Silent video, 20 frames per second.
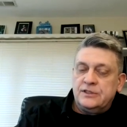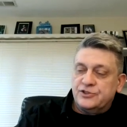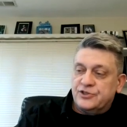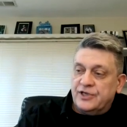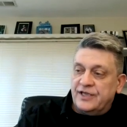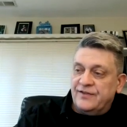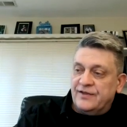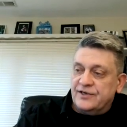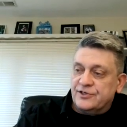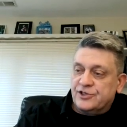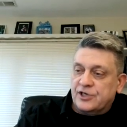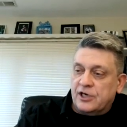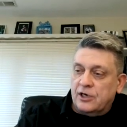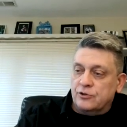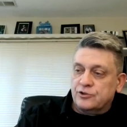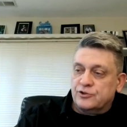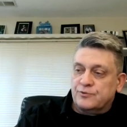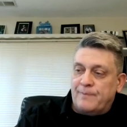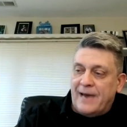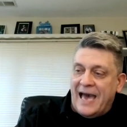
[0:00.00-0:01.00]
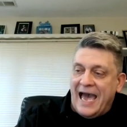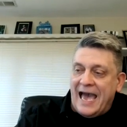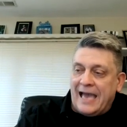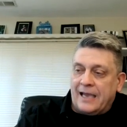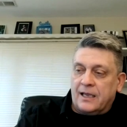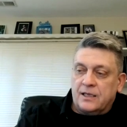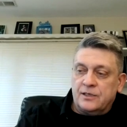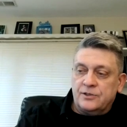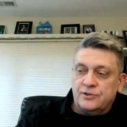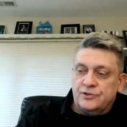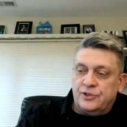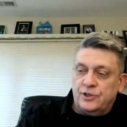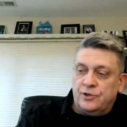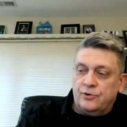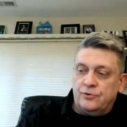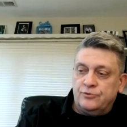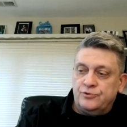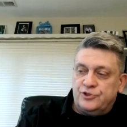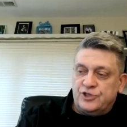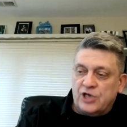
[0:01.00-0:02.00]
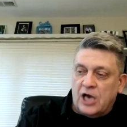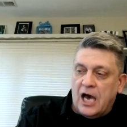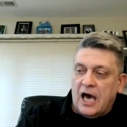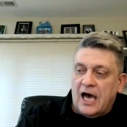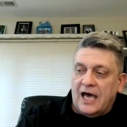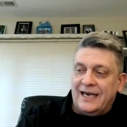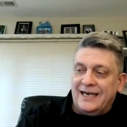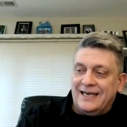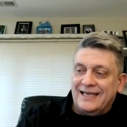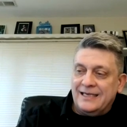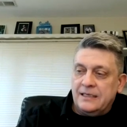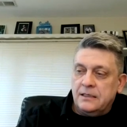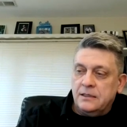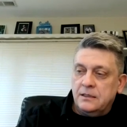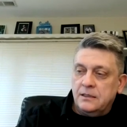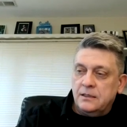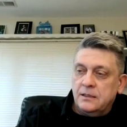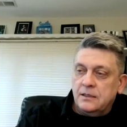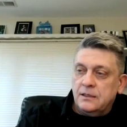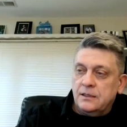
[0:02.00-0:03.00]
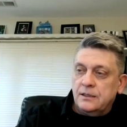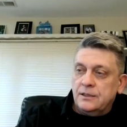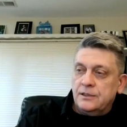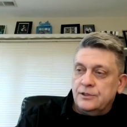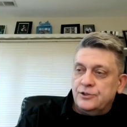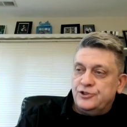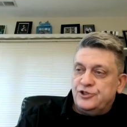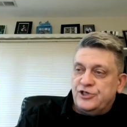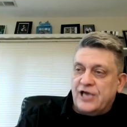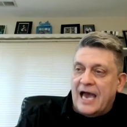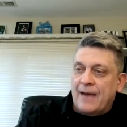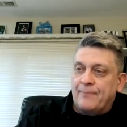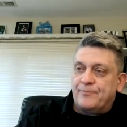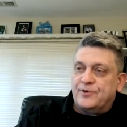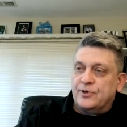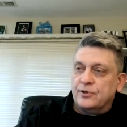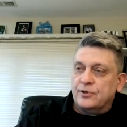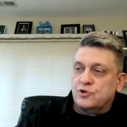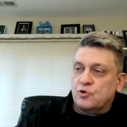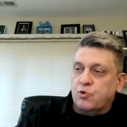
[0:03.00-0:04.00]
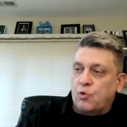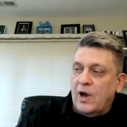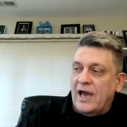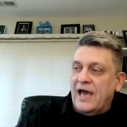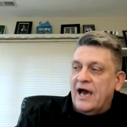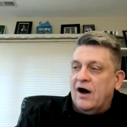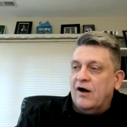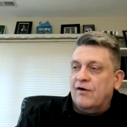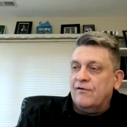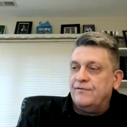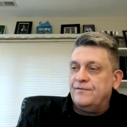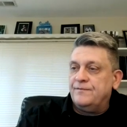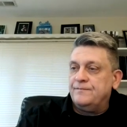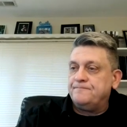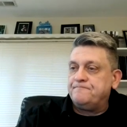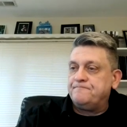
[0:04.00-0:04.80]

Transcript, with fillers: See, this goes back to John chapter 12.